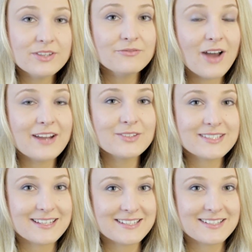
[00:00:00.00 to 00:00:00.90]
Final
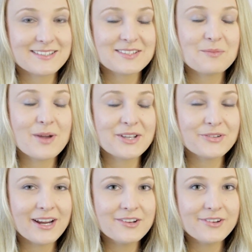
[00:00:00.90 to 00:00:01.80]
sentence, my
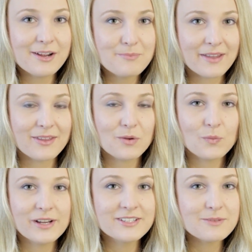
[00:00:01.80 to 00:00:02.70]
great-grandmother
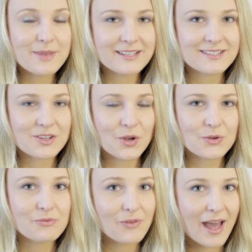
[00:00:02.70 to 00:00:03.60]
went to Mexico
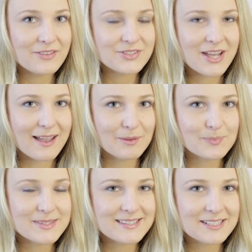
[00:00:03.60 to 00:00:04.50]
5
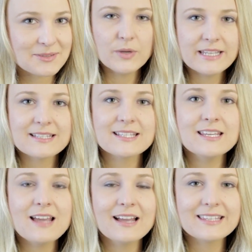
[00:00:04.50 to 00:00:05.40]
times. We can
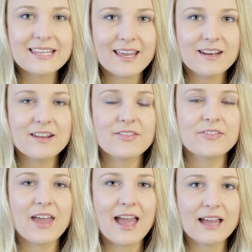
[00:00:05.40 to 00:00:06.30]
see again
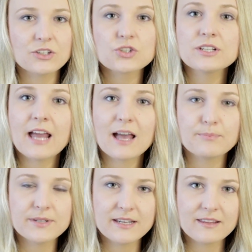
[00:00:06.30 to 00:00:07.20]
that the action
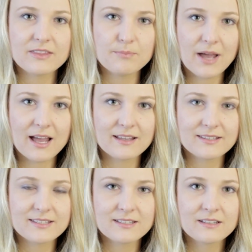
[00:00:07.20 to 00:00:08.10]
happened in the
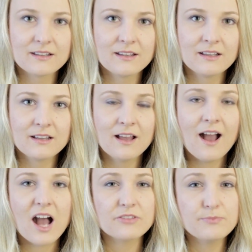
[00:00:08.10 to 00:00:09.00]
past.
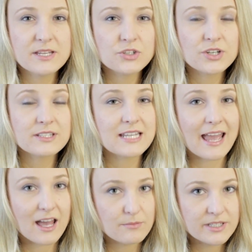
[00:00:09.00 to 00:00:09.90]
I've mentioned
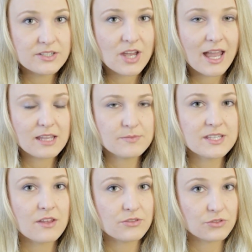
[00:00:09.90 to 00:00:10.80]
how many
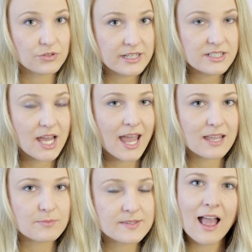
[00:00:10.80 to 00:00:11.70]
times, 3
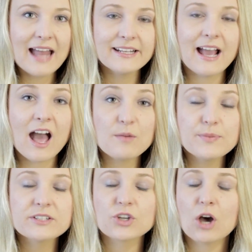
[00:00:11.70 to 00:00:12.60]
times, and it
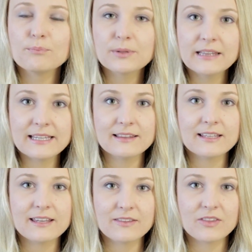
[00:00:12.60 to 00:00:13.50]
happened
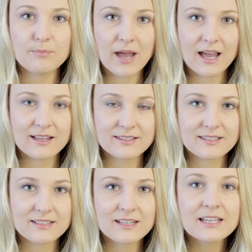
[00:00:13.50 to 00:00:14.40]
completely in the past.